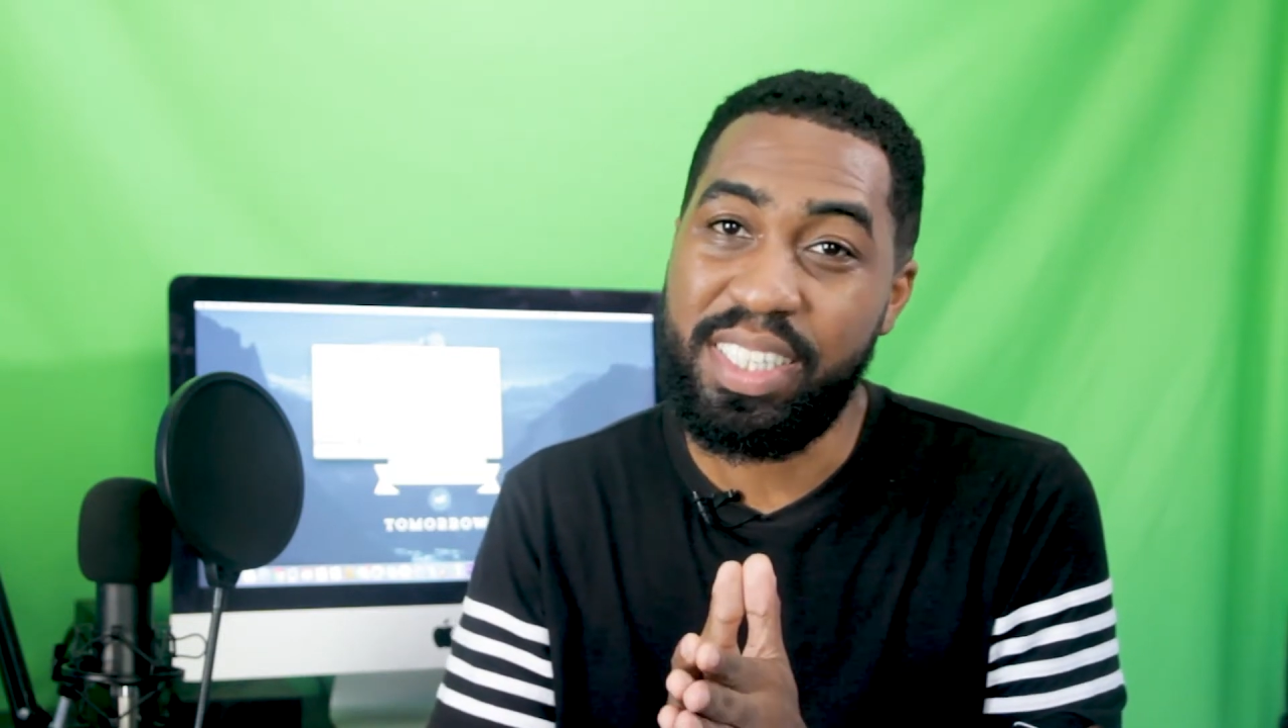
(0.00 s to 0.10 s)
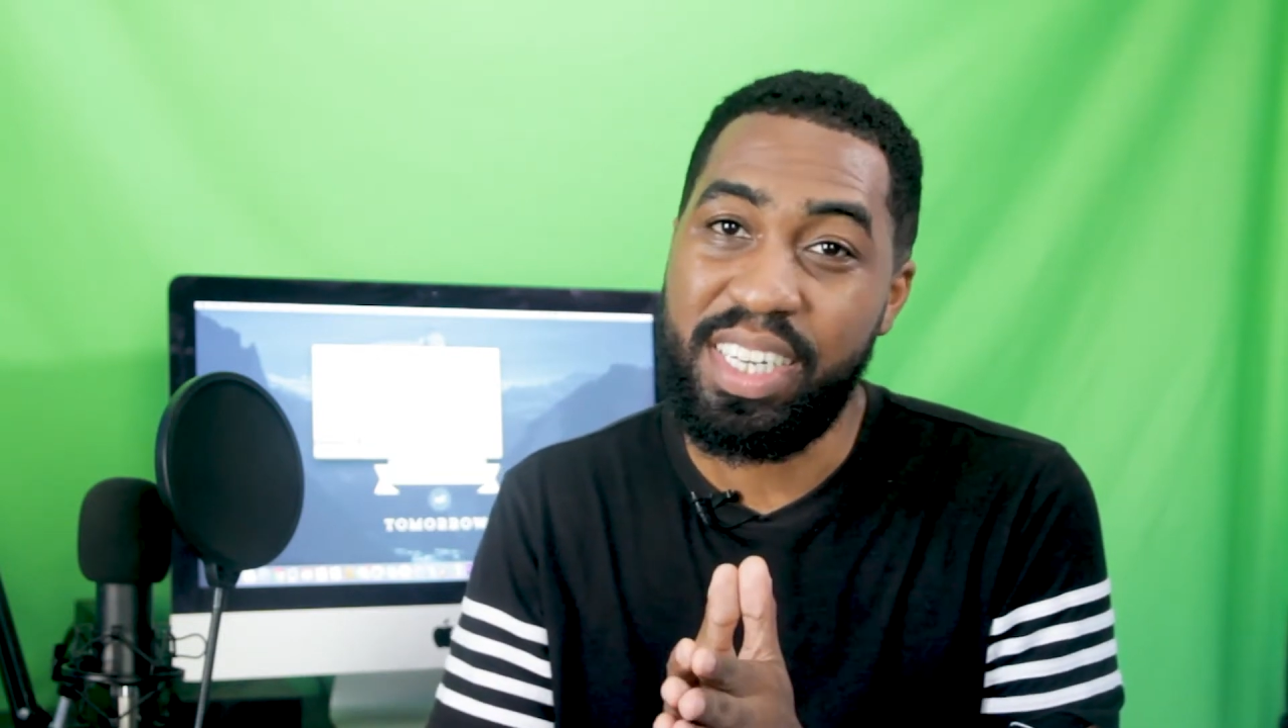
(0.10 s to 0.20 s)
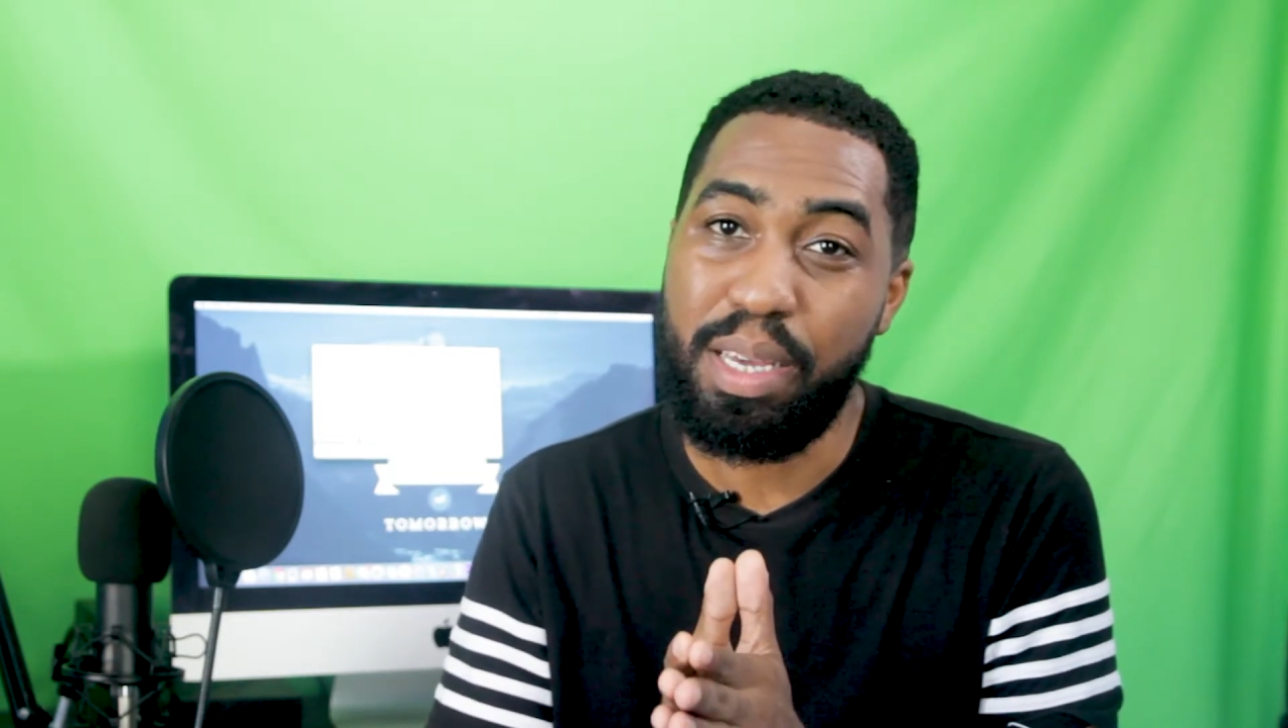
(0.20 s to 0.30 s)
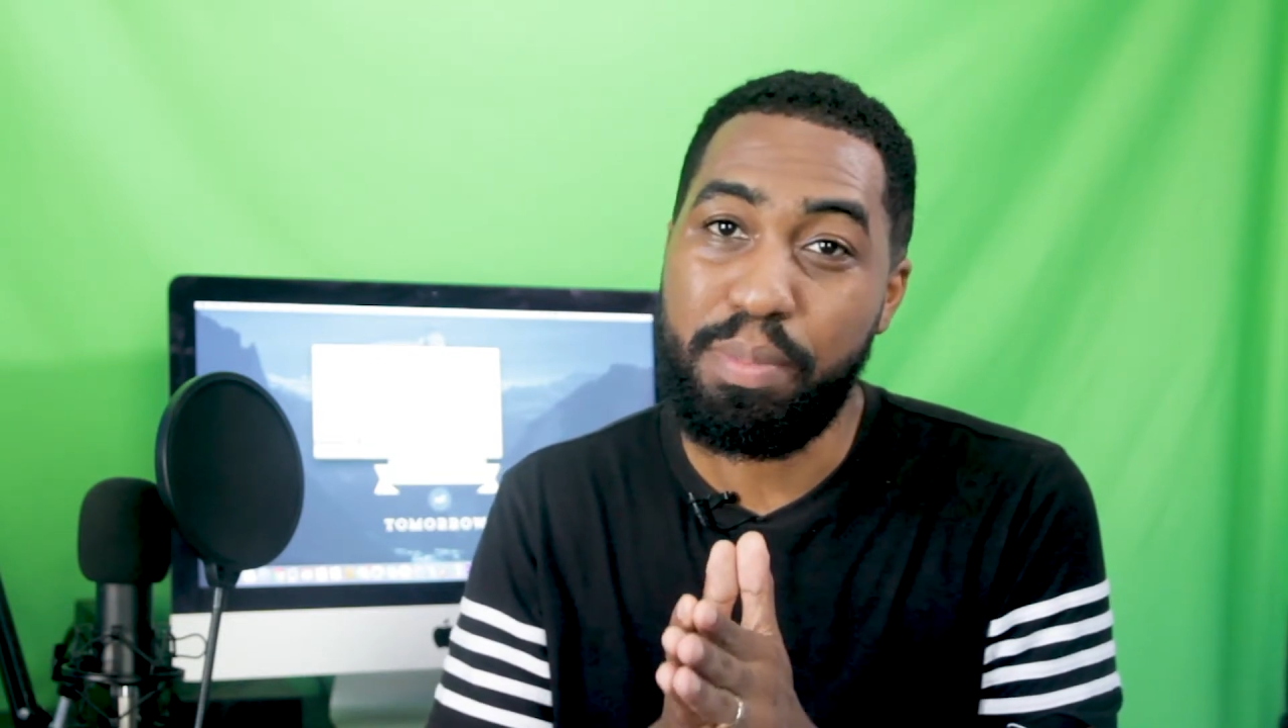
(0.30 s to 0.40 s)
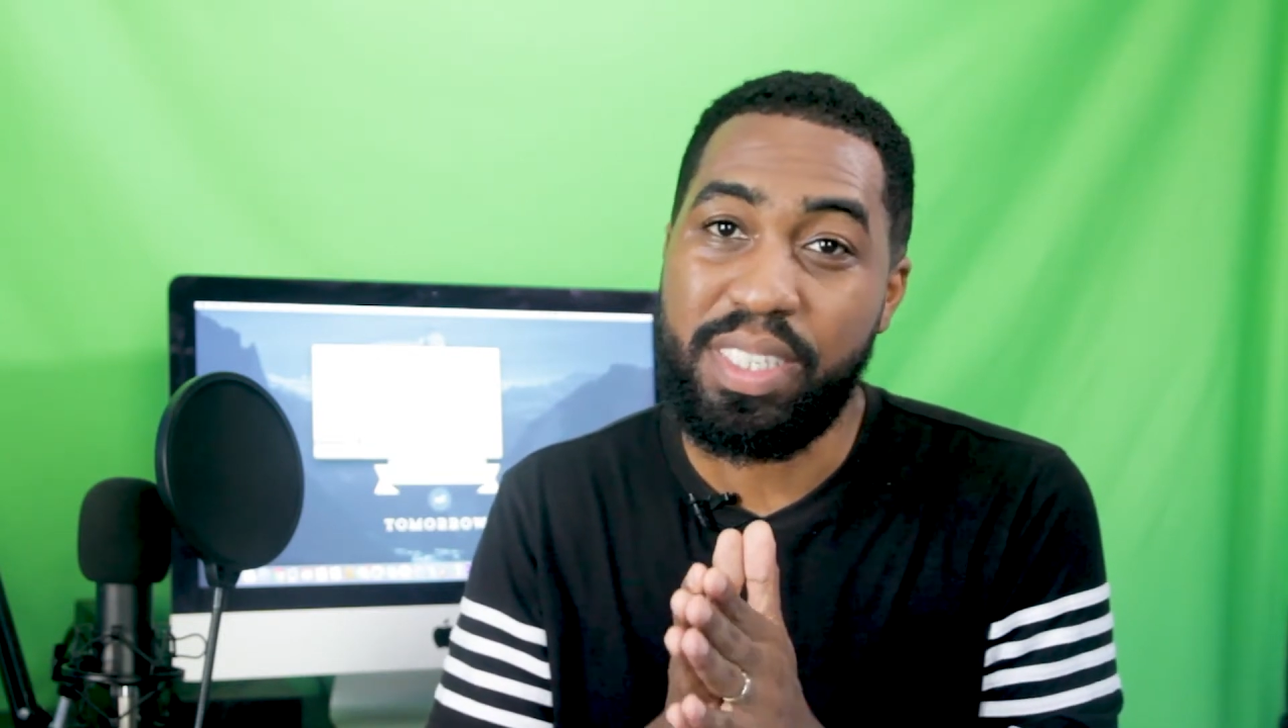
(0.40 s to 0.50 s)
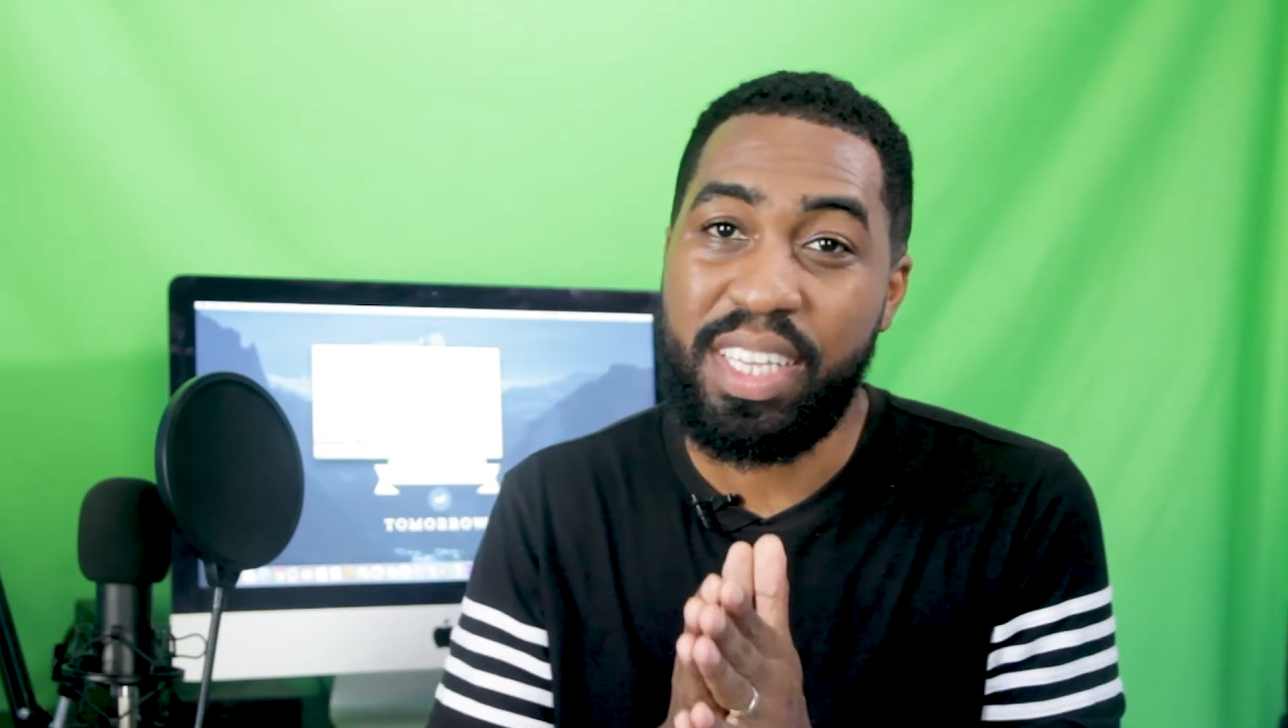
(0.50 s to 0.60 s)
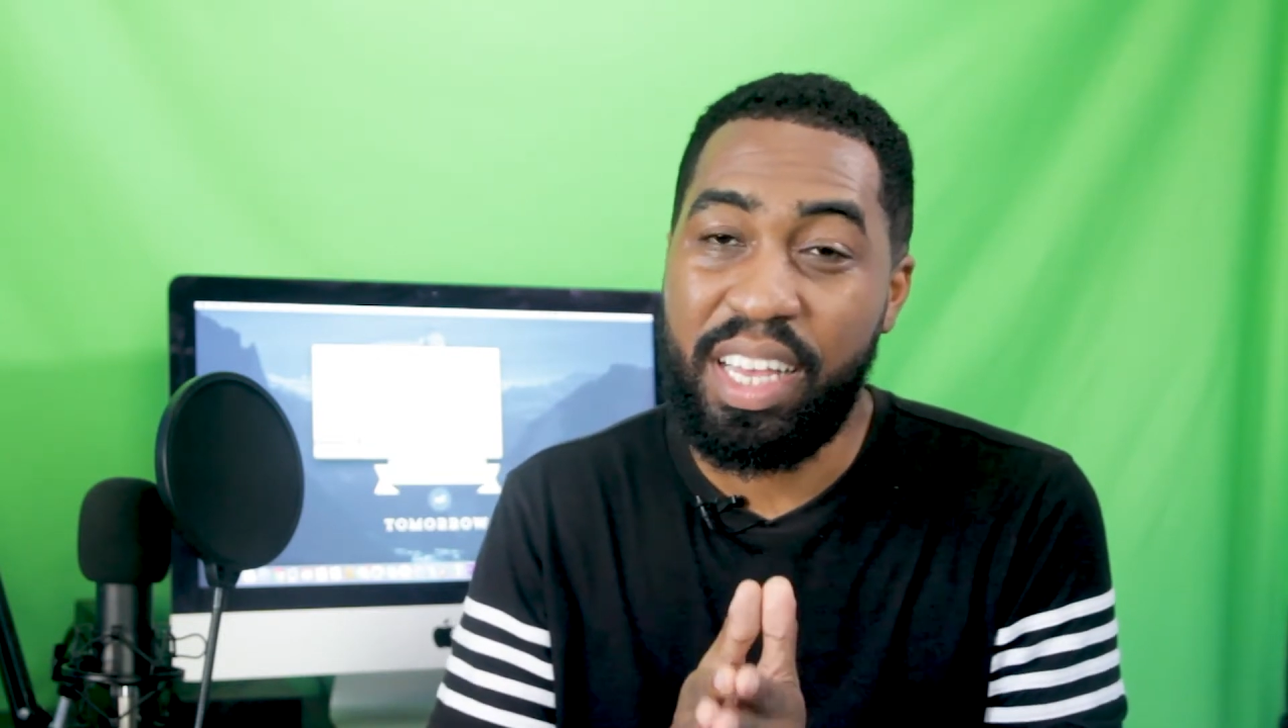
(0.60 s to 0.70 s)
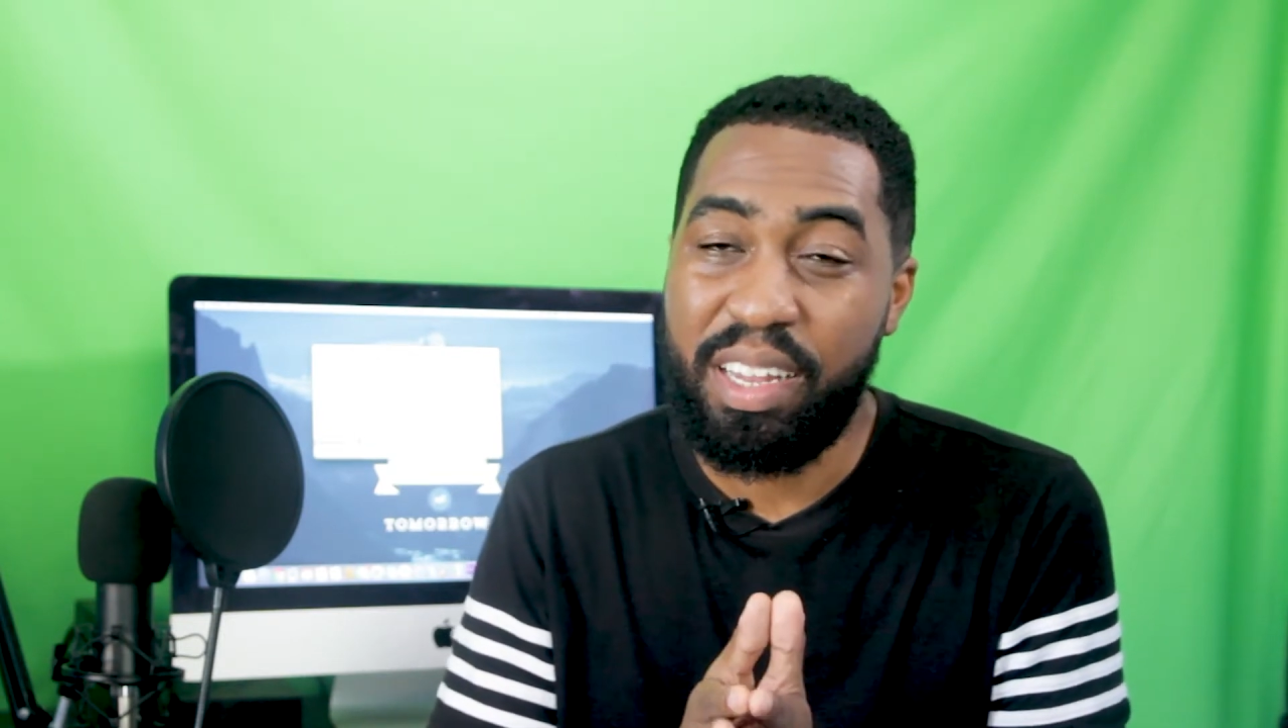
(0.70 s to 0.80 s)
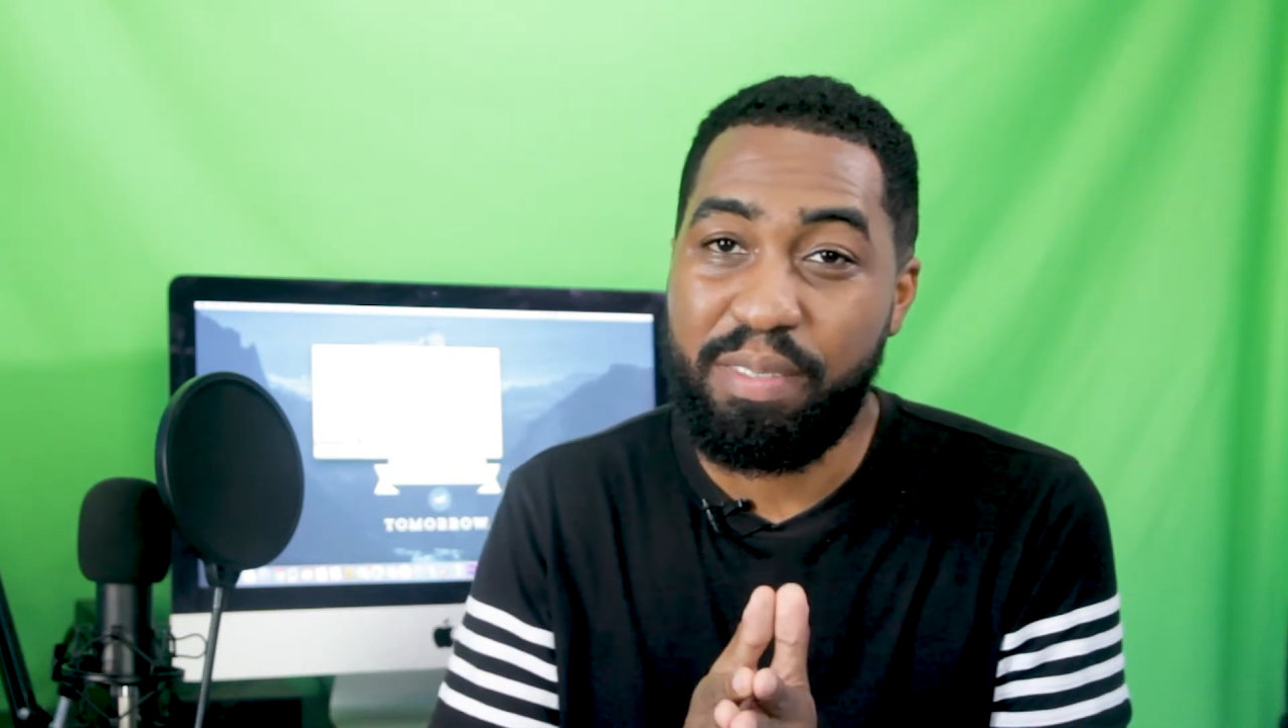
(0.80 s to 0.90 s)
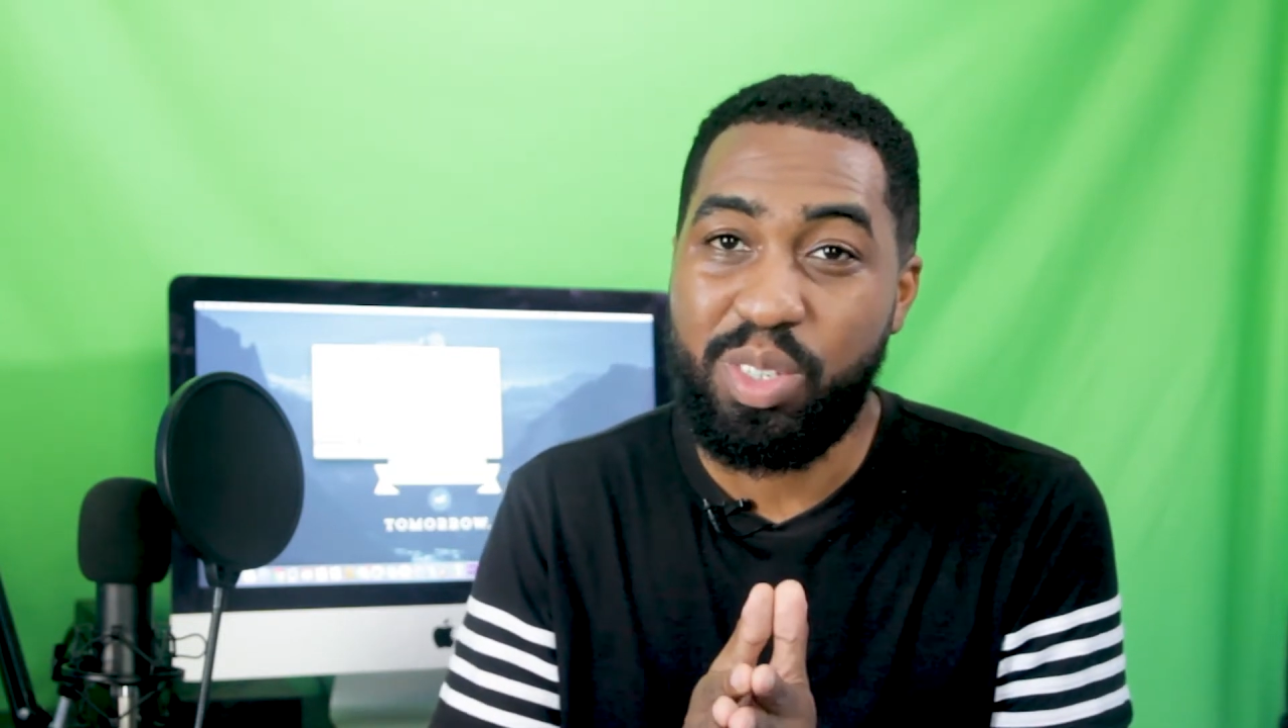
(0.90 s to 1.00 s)
to
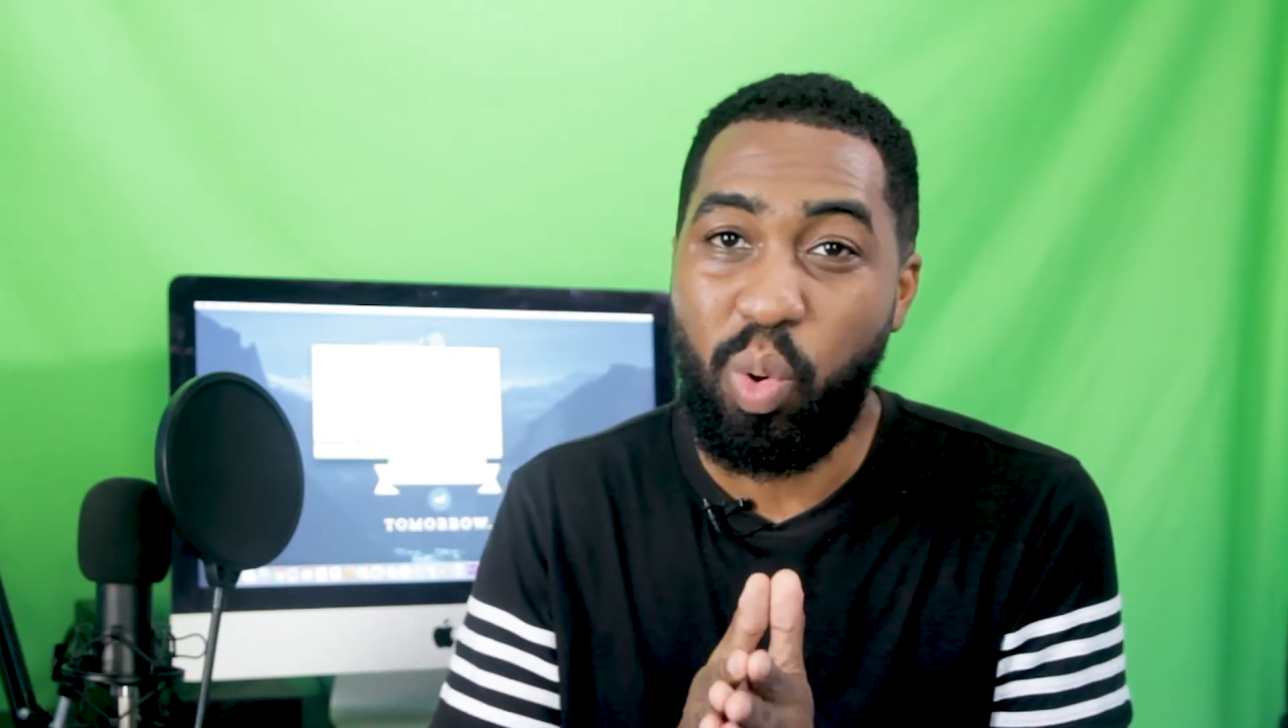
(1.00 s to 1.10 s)
themselves